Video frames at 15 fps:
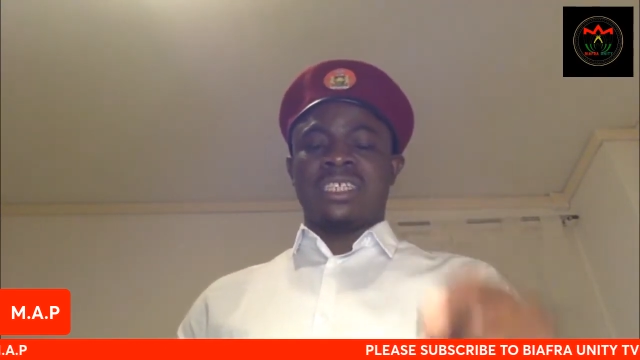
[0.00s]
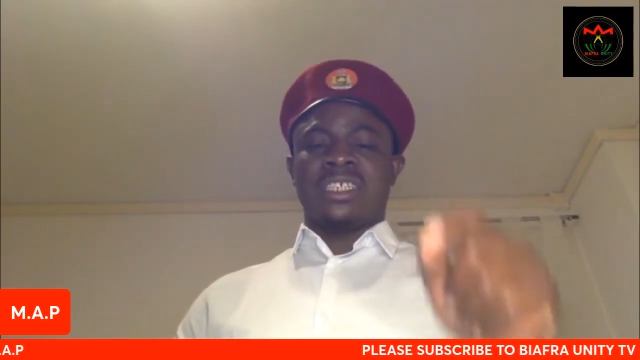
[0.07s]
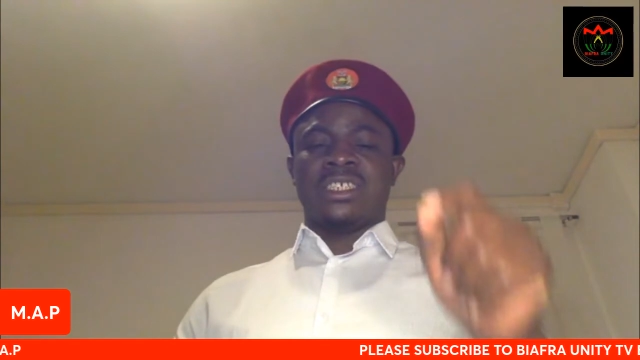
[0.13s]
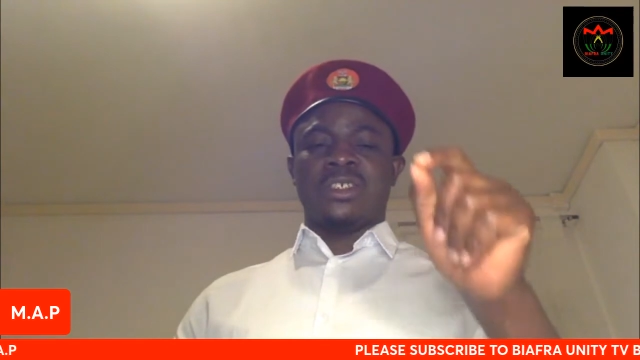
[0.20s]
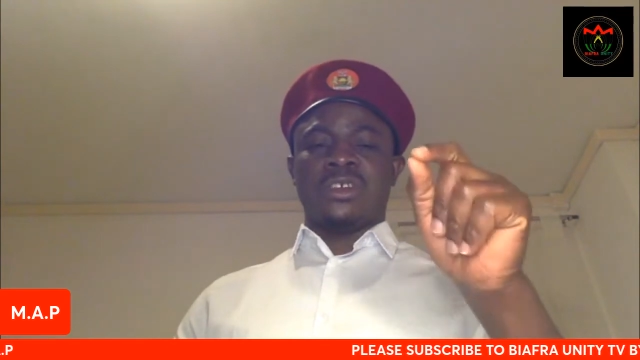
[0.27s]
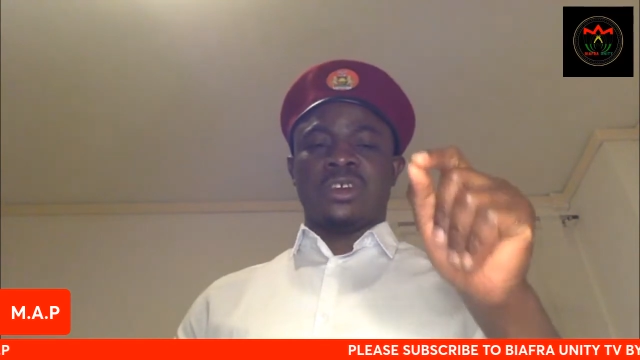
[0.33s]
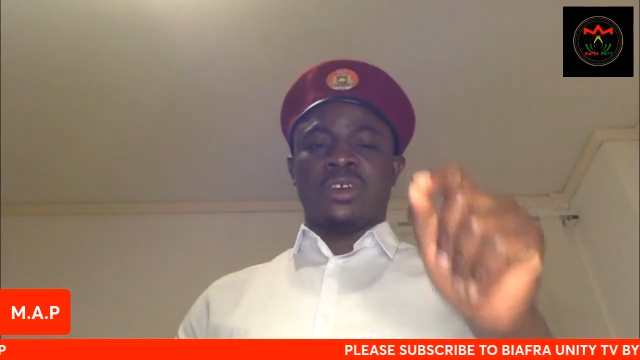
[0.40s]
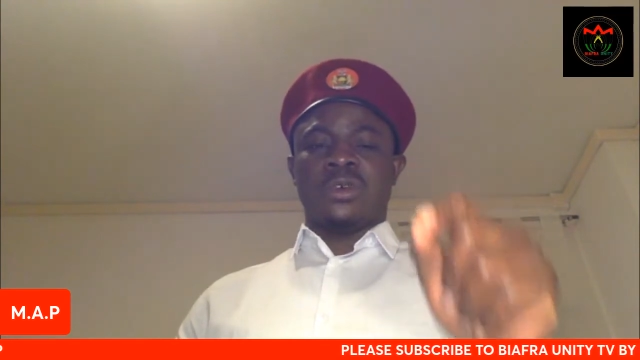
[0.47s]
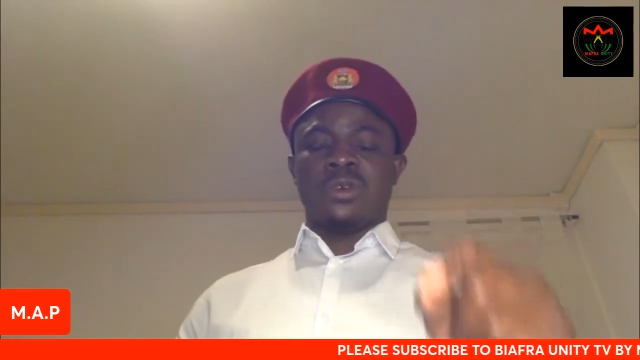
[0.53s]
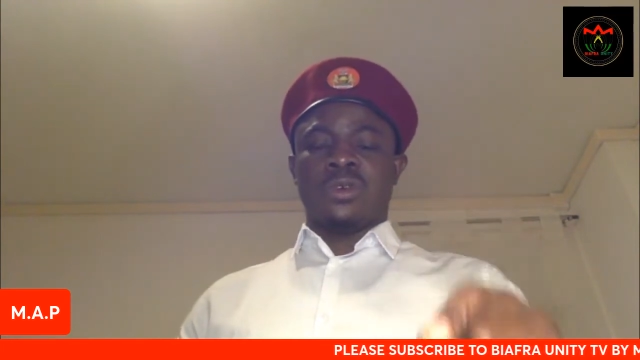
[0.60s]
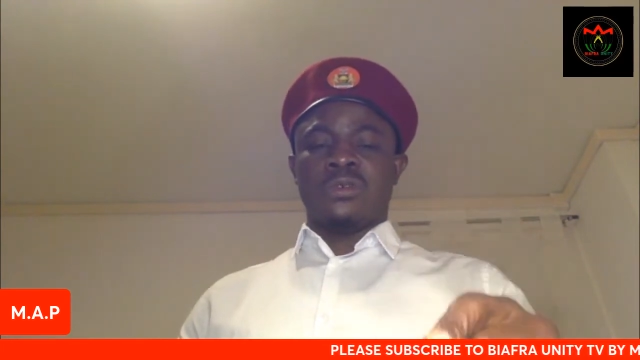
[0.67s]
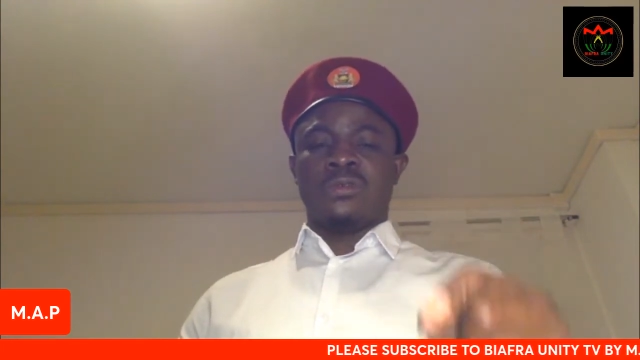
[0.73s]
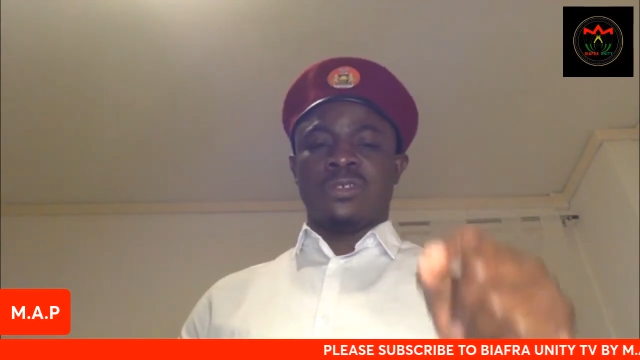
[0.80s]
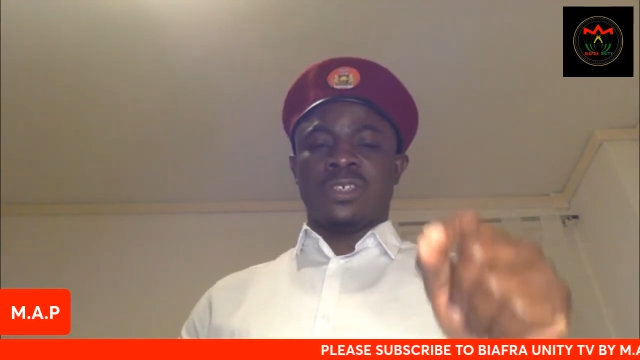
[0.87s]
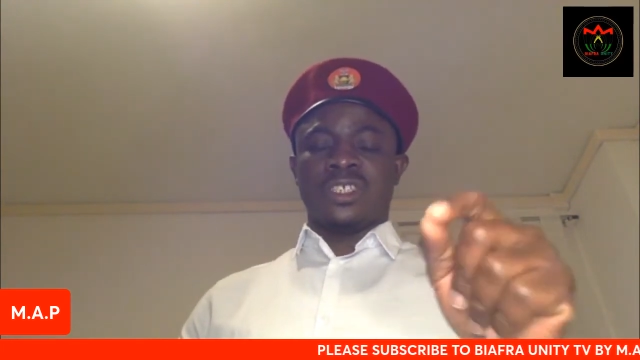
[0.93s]
in your
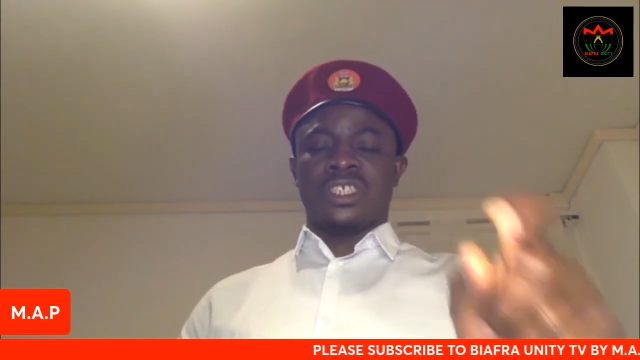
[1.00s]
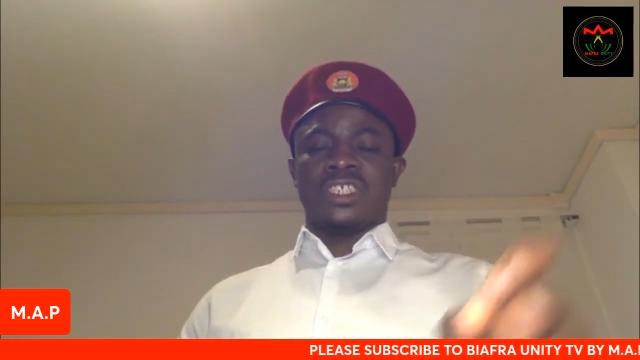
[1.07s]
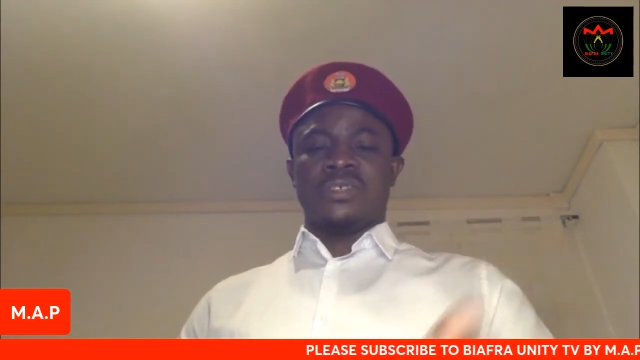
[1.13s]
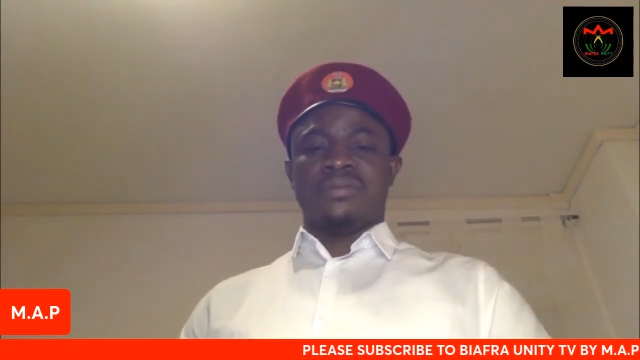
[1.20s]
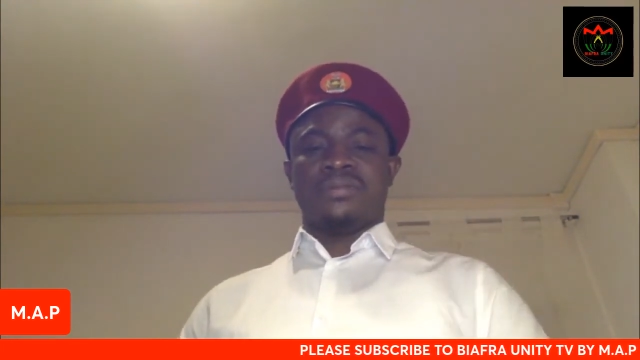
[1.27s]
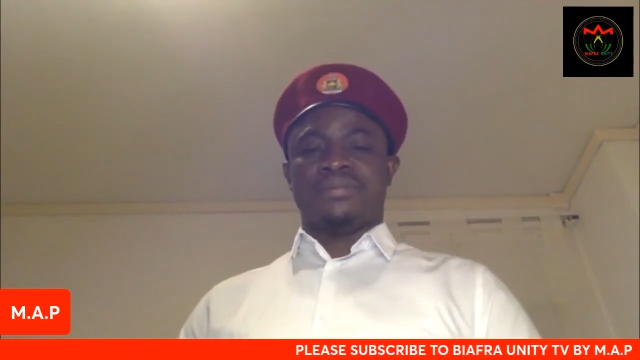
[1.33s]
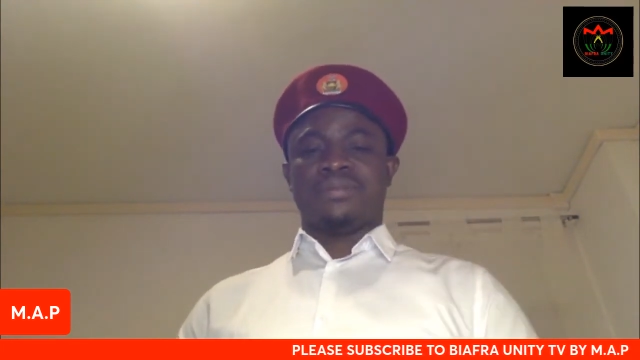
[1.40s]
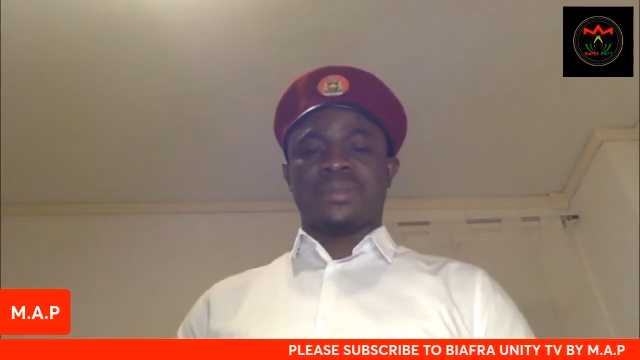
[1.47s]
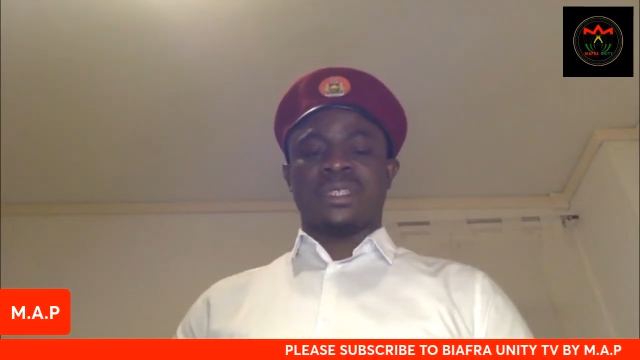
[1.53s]
own regime,